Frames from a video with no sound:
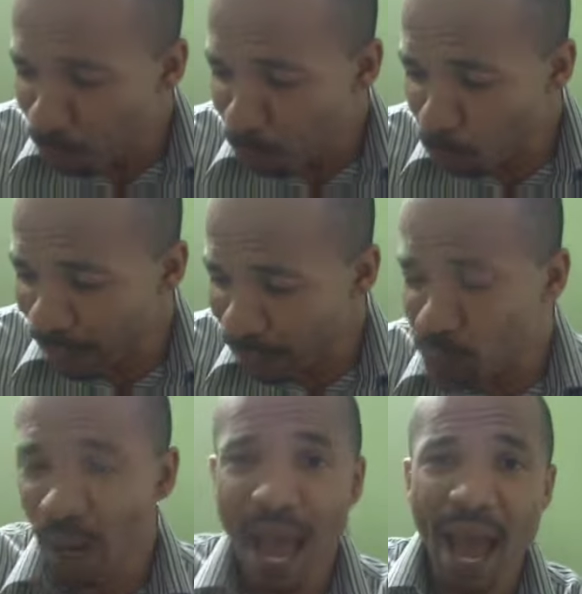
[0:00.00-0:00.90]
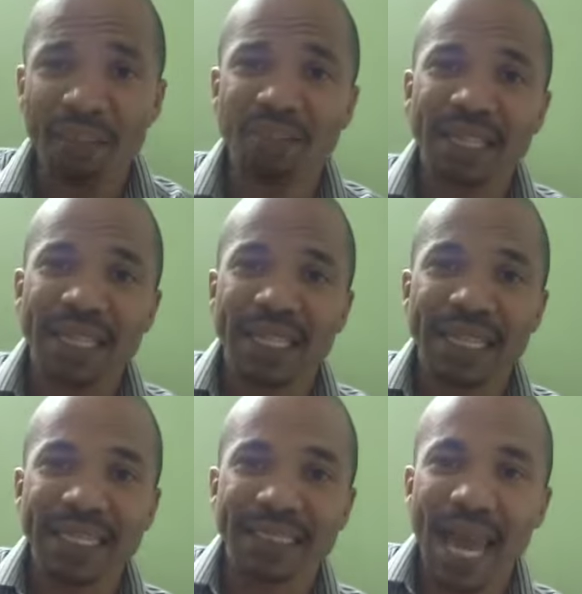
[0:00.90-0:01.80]
but what I do have
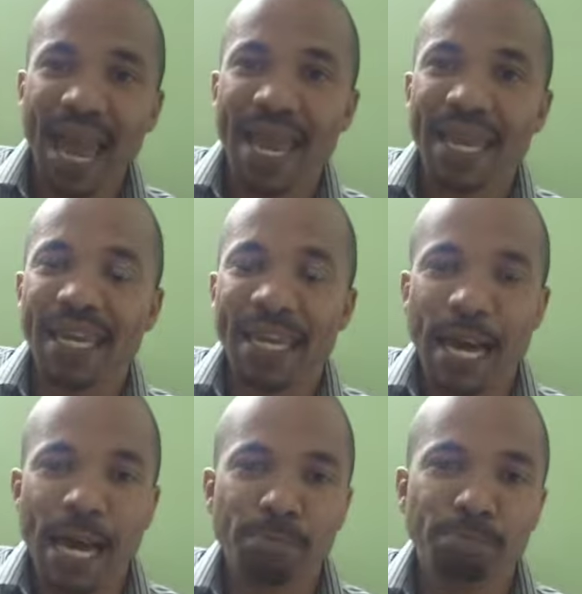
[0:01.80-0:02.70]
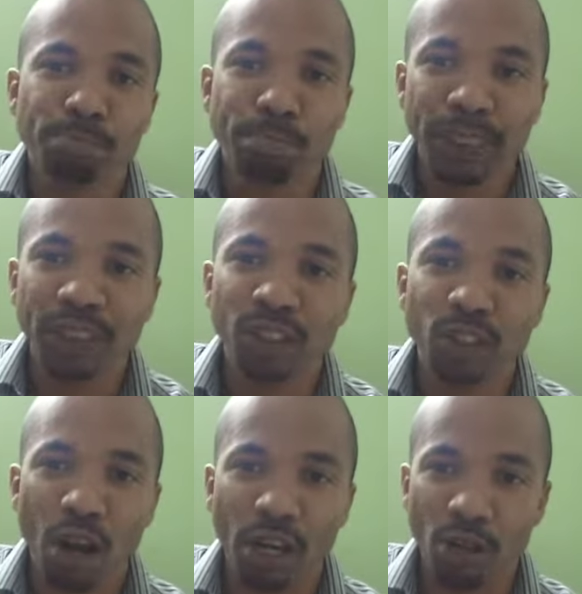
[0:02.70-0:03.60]
is a business
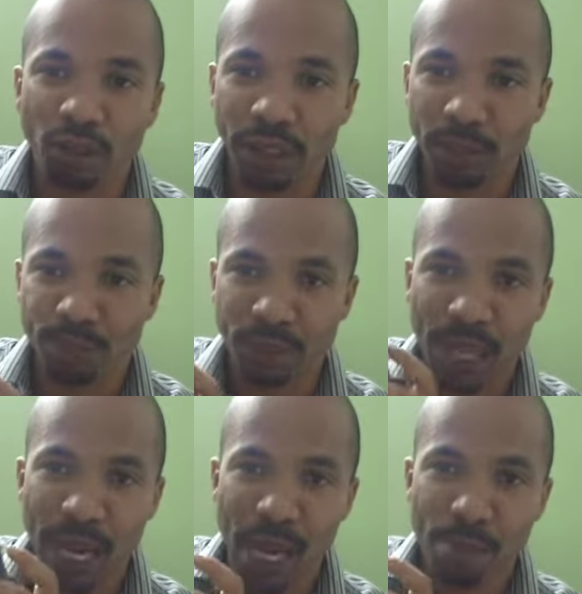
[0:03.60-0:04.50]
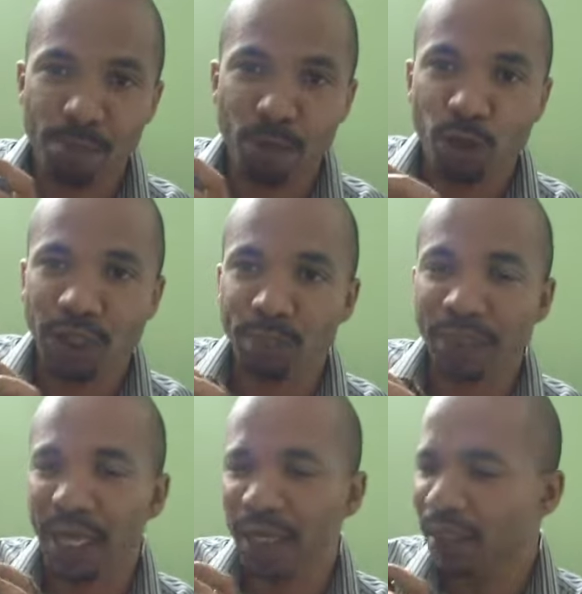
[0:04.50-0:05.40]
card holder. Looks
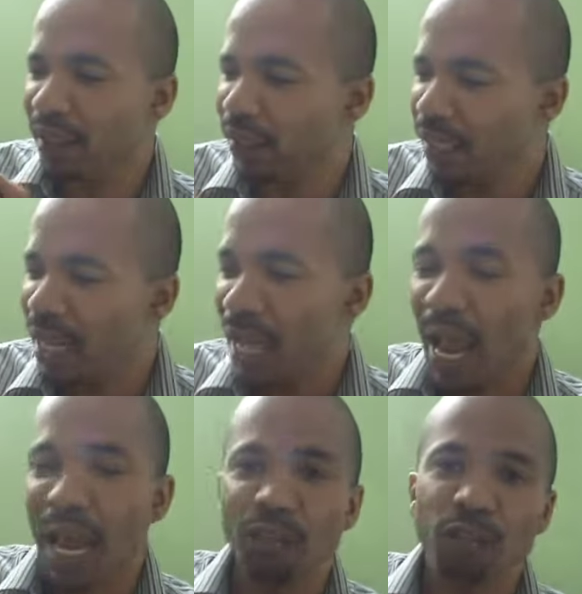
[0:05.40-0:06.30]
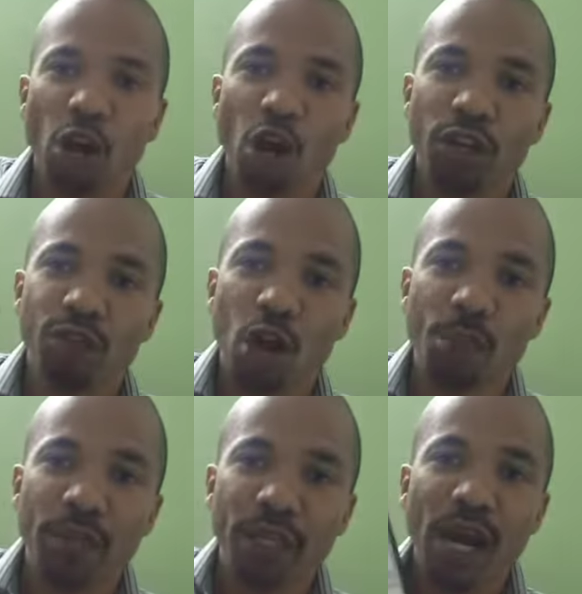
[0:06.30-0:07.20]
something like this, and if you
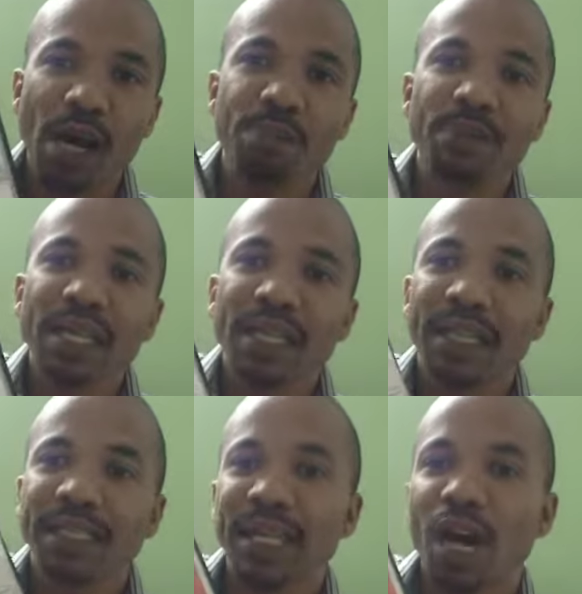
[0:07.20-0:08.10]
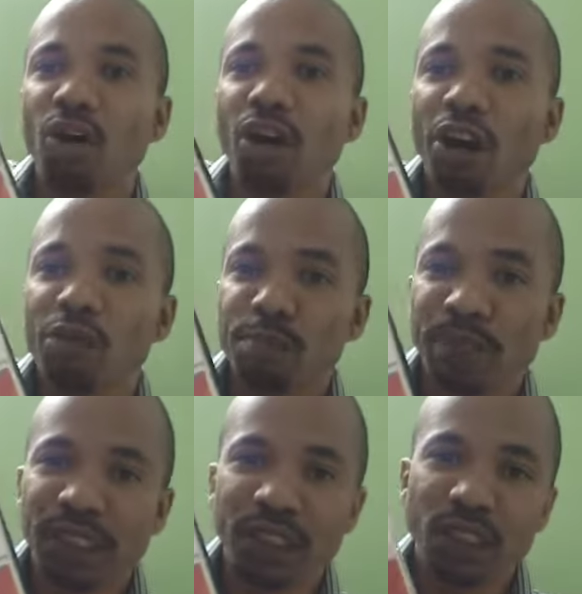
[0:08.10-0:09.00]
open it up, there's a whole lot of
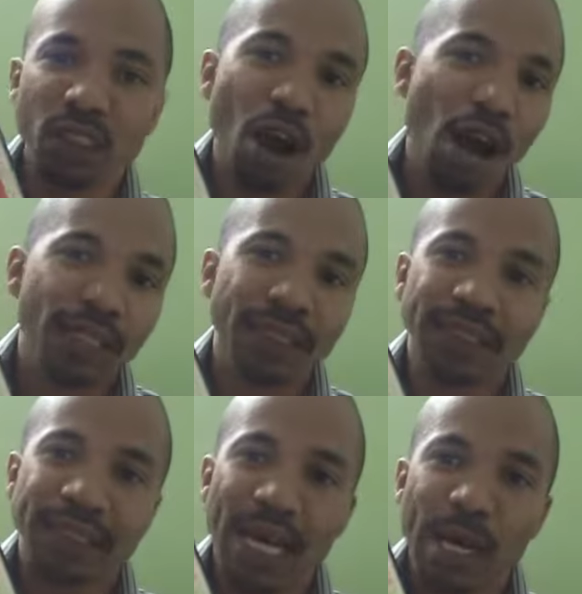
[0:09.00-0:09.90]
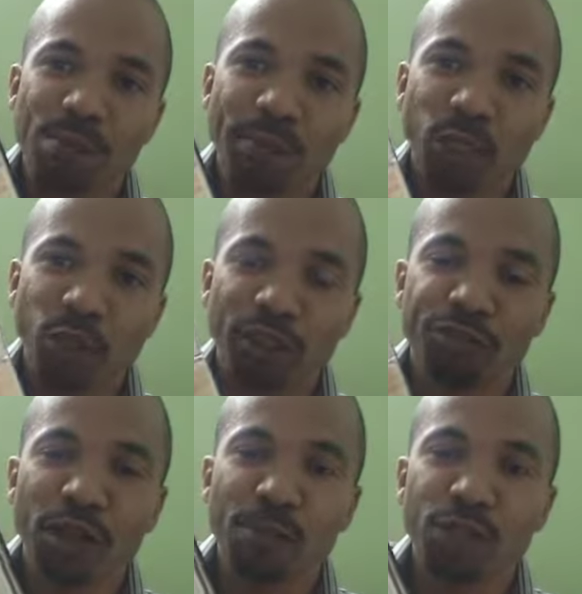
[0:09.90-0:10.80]
business cards that you can
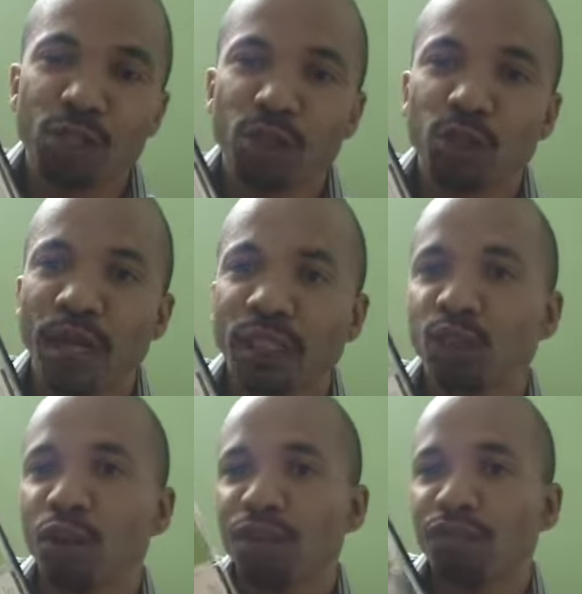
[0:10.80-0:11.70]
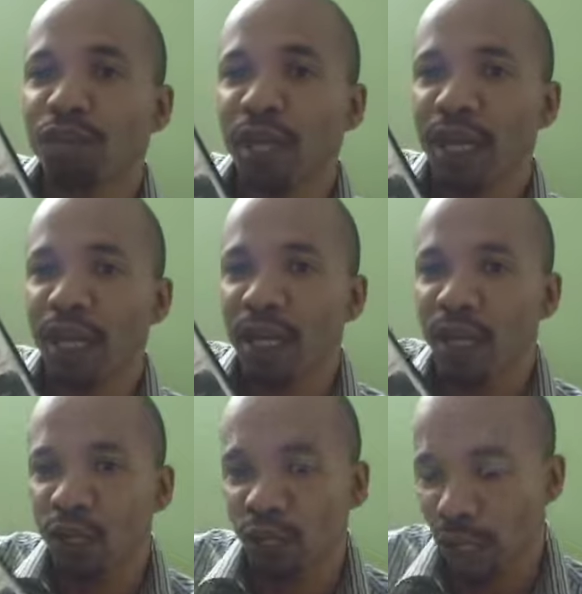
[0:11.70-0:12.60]
flip through and sort
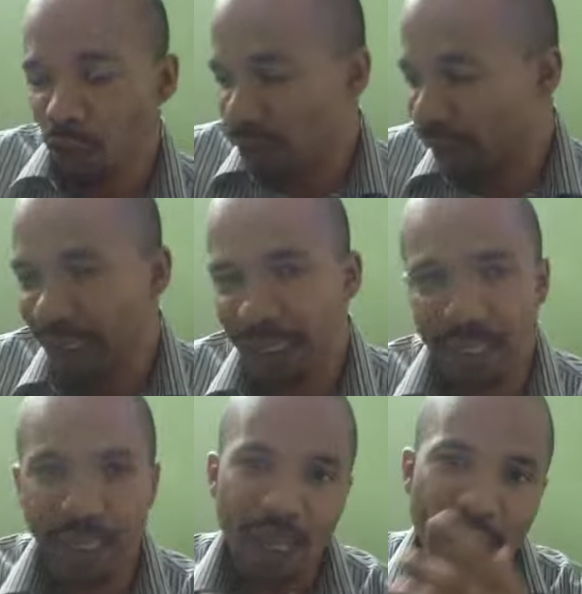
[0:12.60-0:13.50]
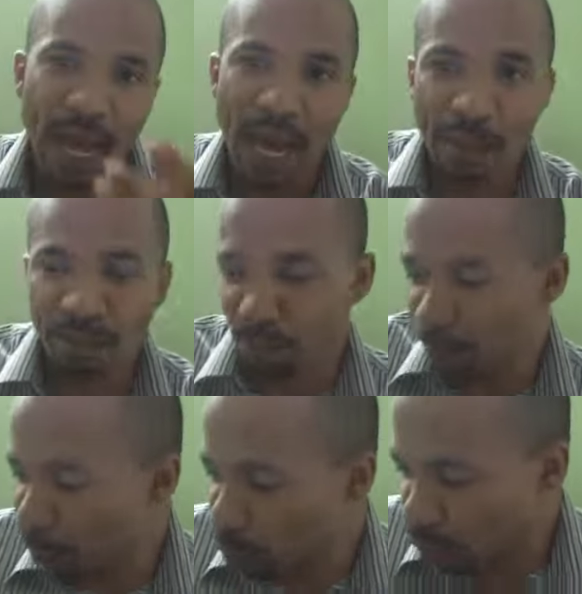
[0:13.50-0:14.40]
of see people's